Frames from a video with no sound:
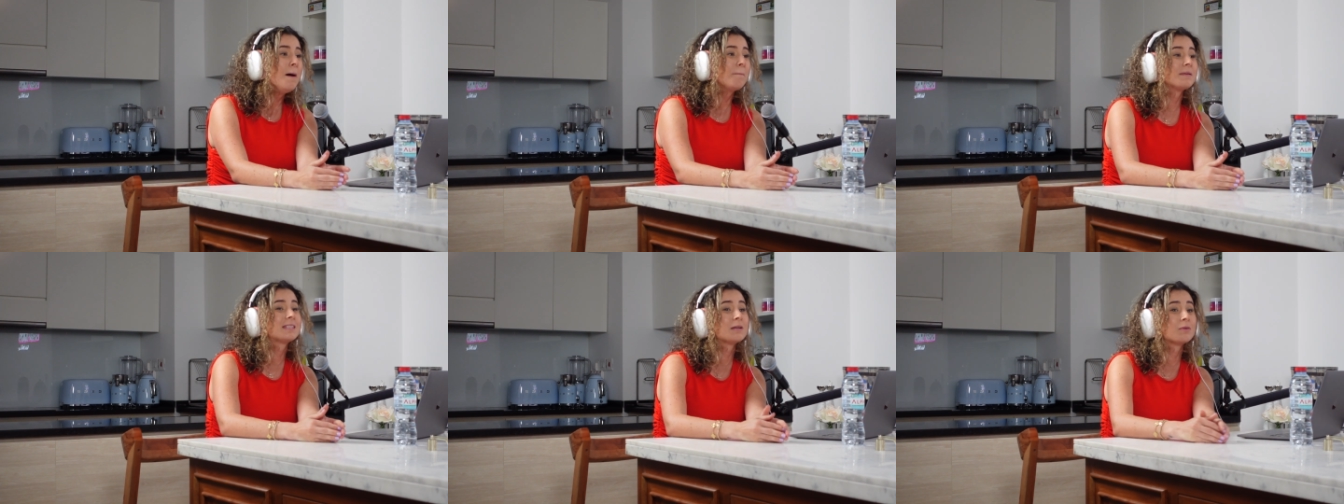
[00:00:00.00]

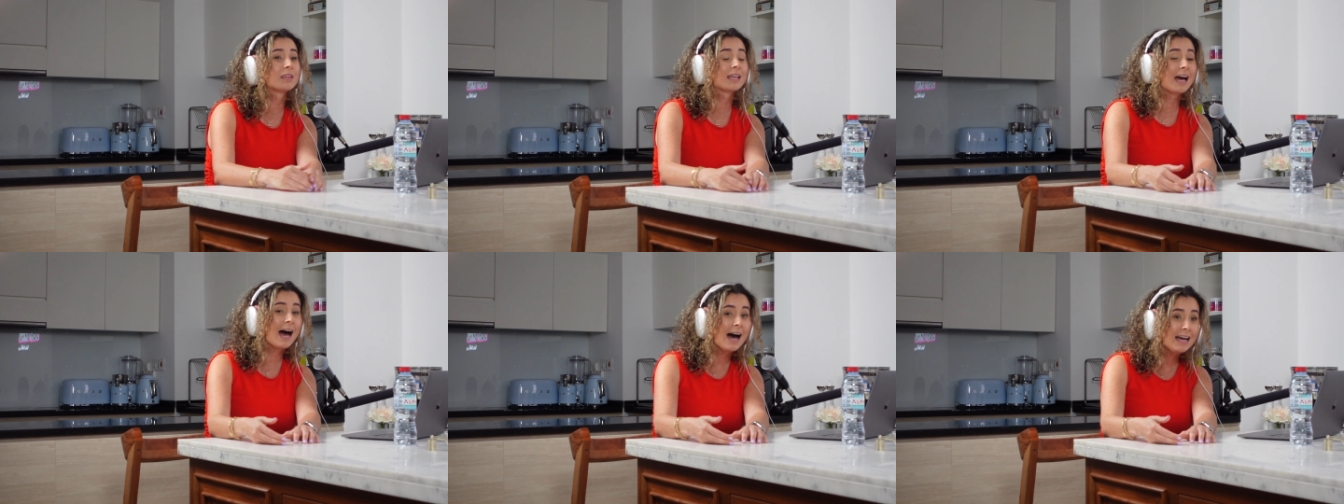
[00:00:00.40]
But see
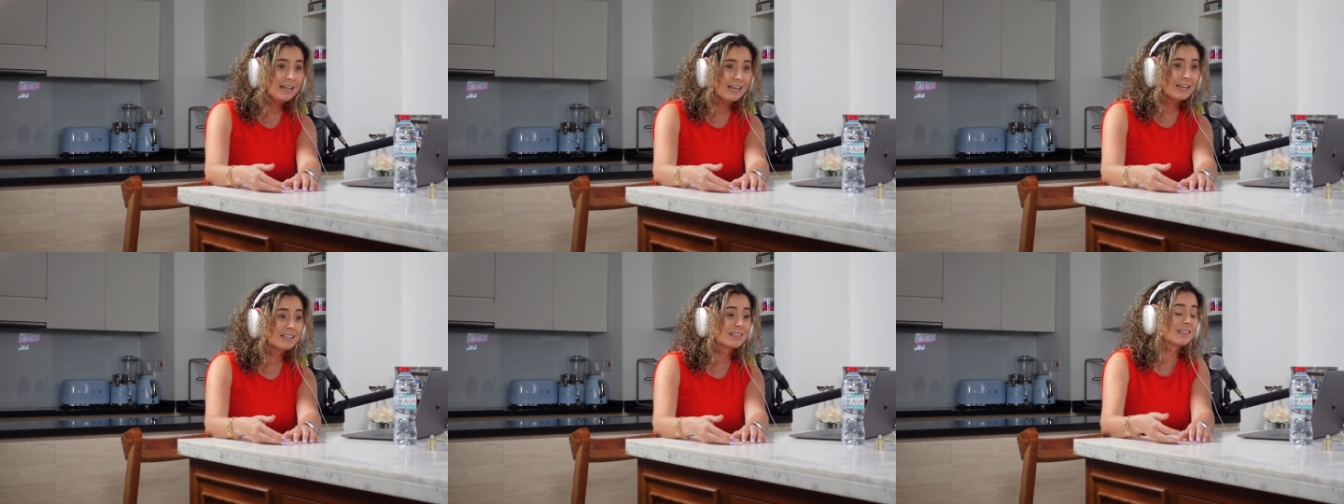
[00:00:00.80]
with
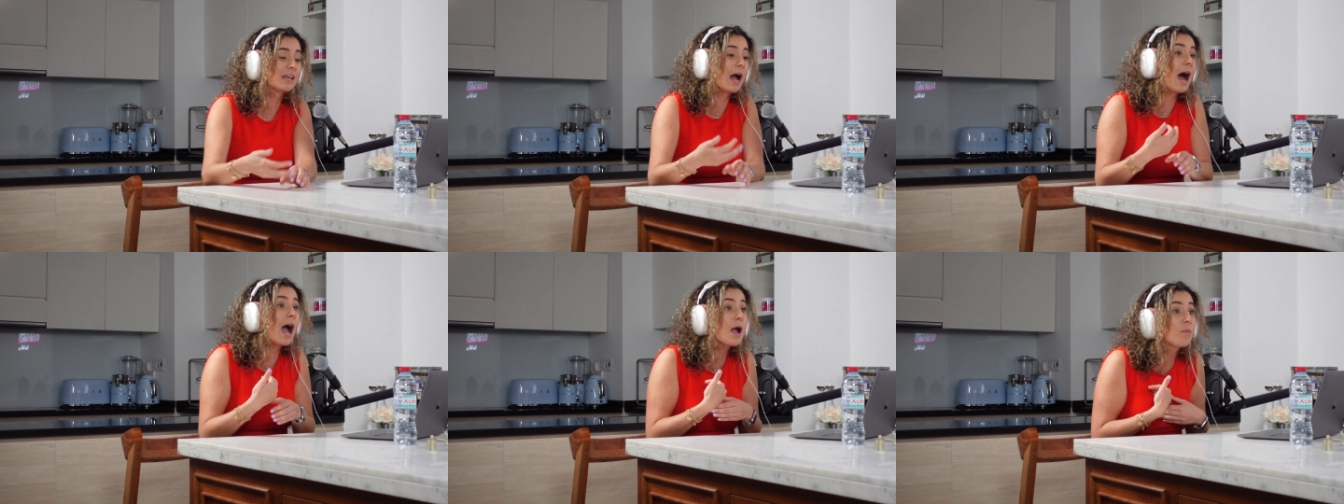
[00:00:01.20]
Khaled, see,
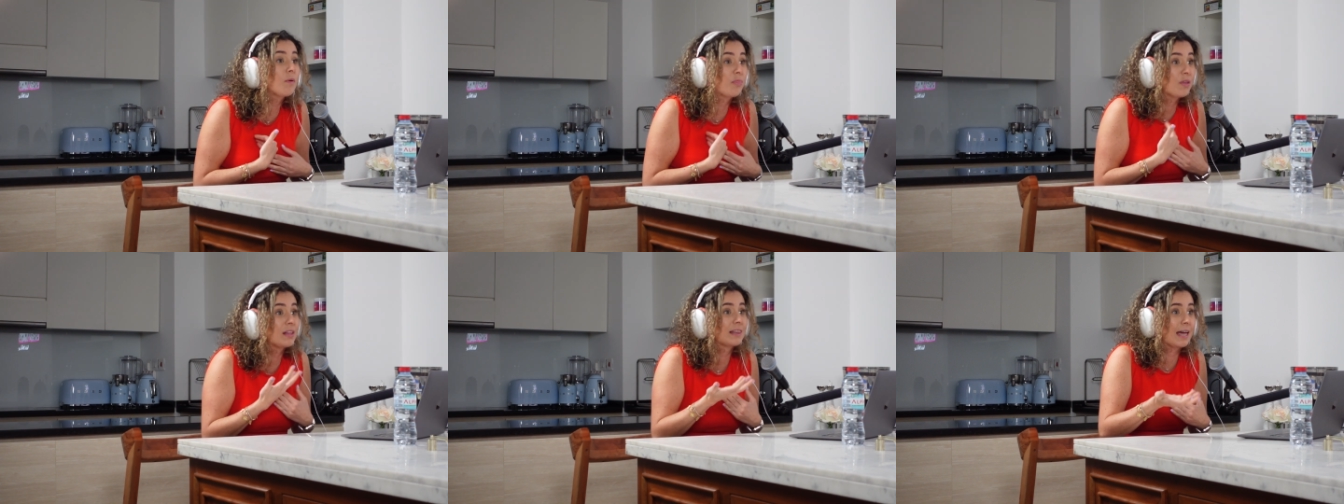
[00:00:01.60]
I
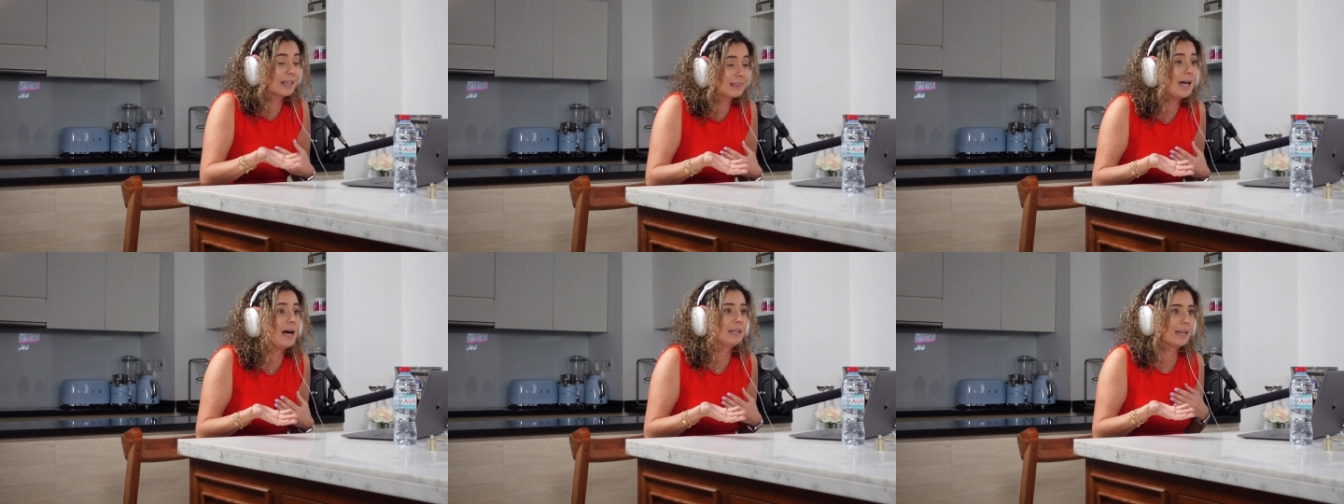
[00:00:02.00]
would think
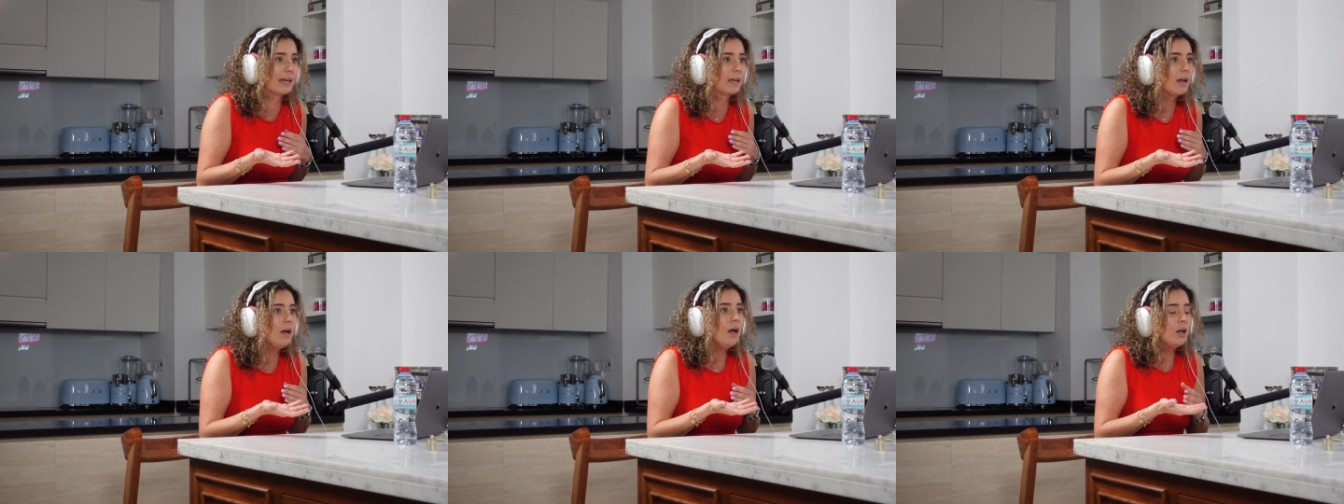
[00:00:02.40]
like that,
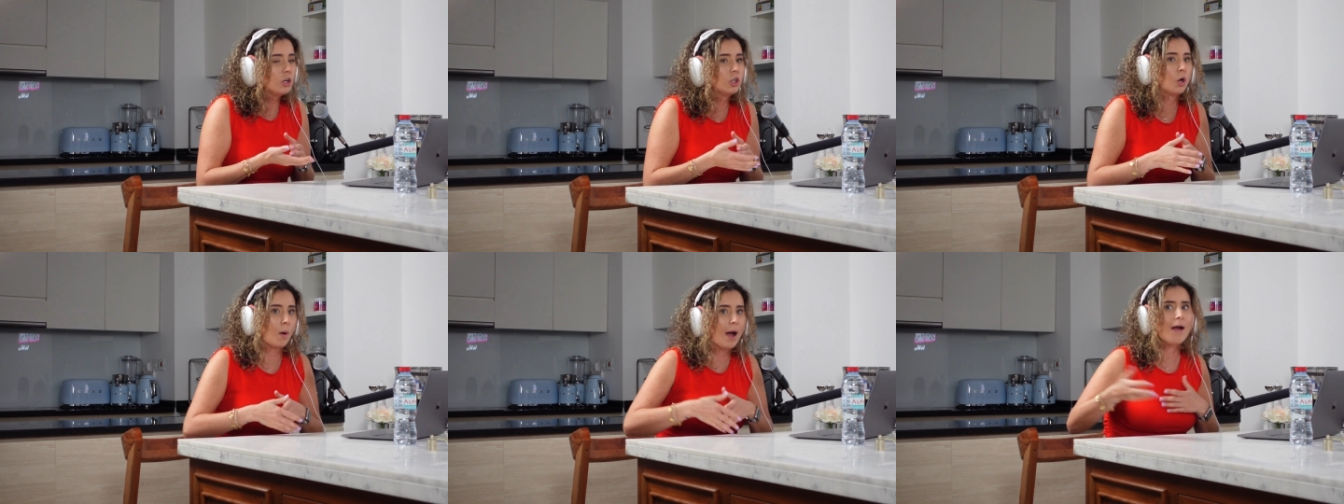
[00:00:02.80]
like,
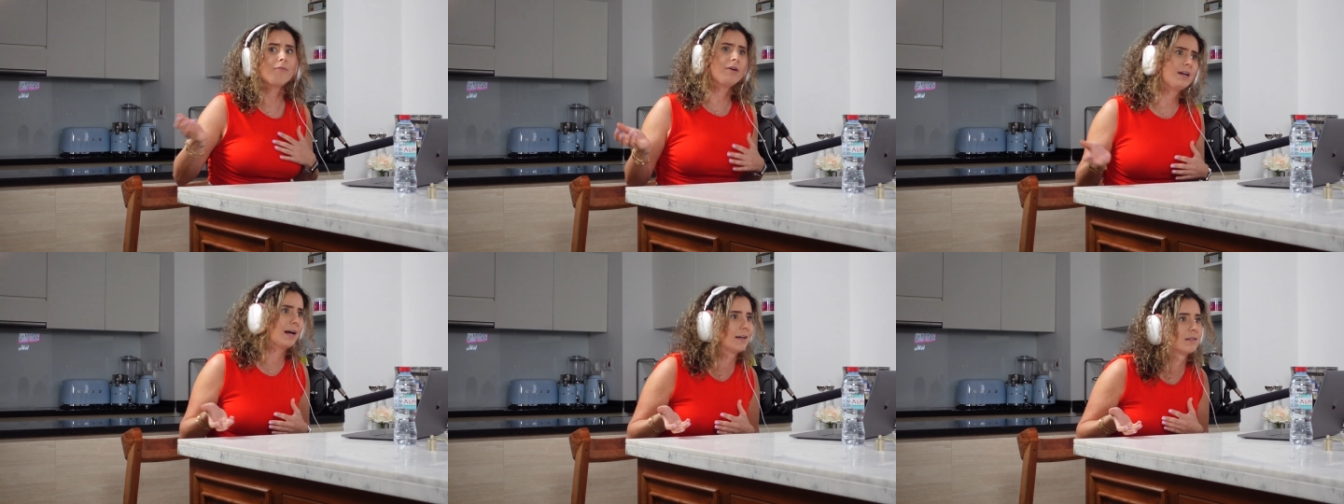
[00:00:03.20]
you know,
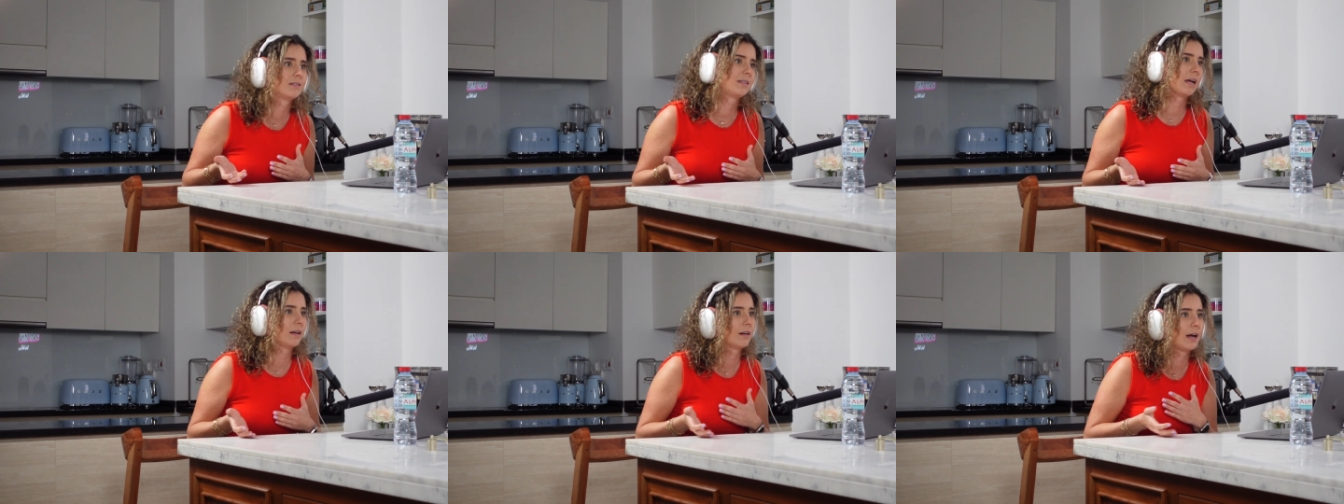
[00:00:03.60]
every night is
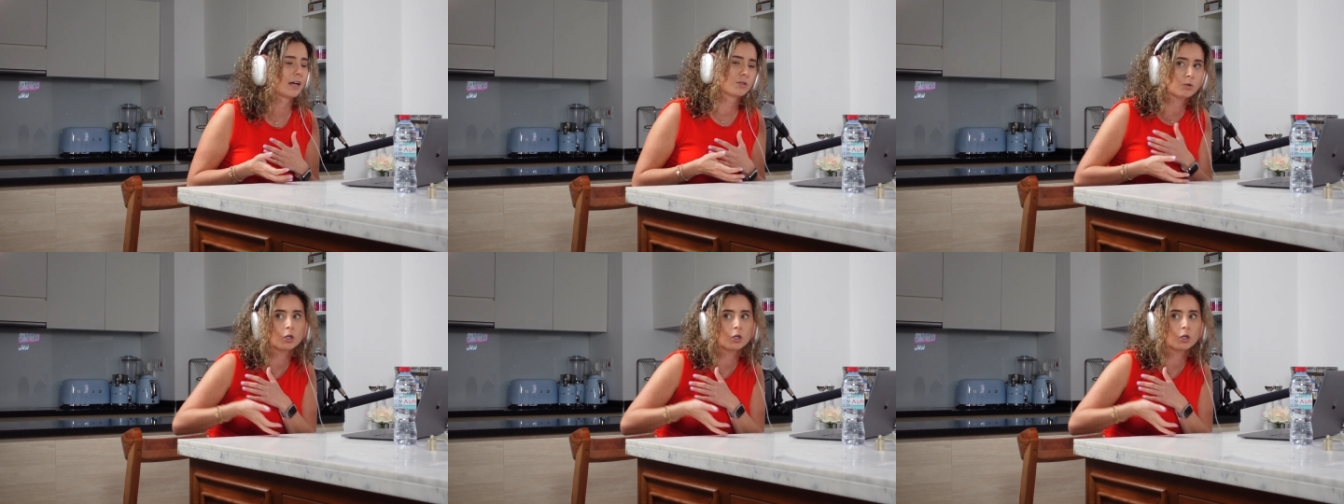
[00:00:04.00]
date nights.